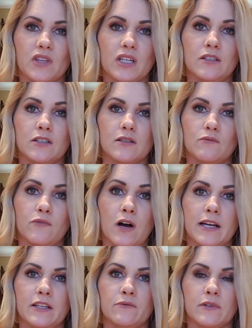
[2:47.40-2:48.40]
just
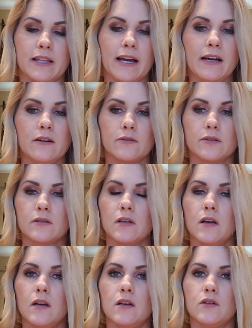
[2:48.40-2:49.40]
why you want the house.
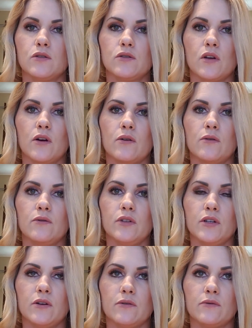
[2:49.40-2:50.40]
So,
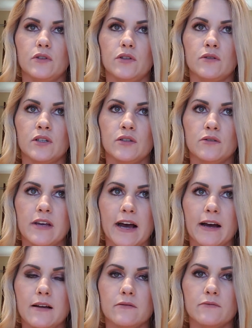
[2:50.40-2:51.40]
you can do
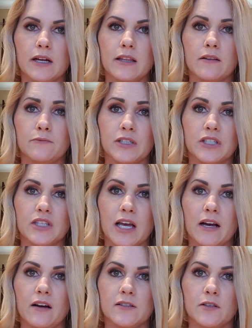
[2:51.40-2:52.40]
that, which
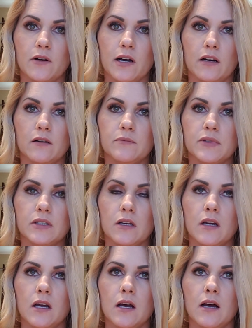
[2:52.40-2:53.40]
that also helps.
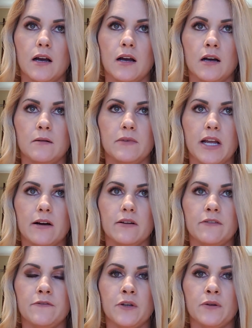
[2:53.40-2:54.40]
Now,
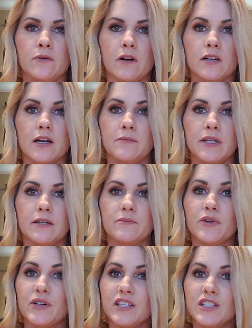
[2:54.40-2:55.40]
if you are coming in
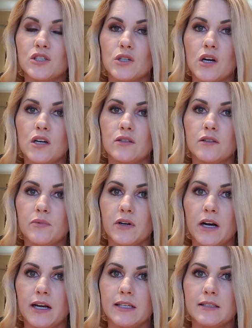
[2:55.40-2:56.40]
pretty strong on the
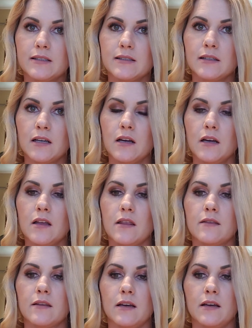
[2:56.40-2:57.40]
price,
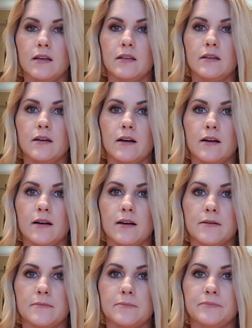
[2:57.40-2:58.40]
then
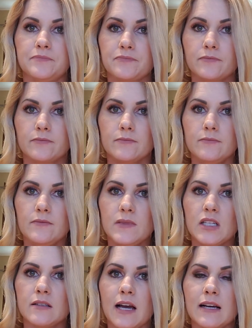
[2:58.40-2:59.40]

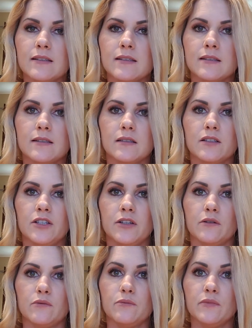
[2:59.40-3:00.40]
that's
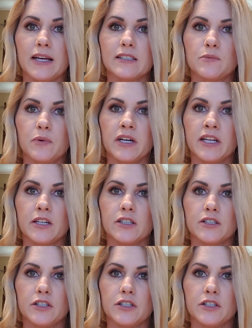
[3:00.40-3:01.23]
pretty good